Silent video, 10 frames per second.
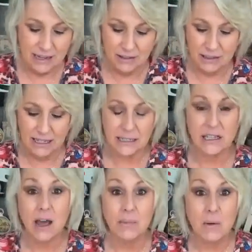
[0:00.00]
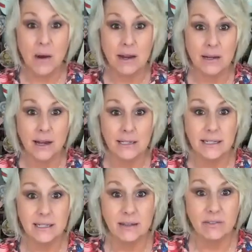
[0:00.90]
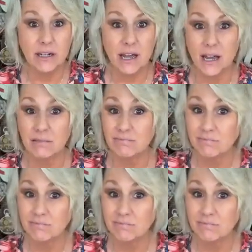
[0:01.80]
now it's copyright 1979.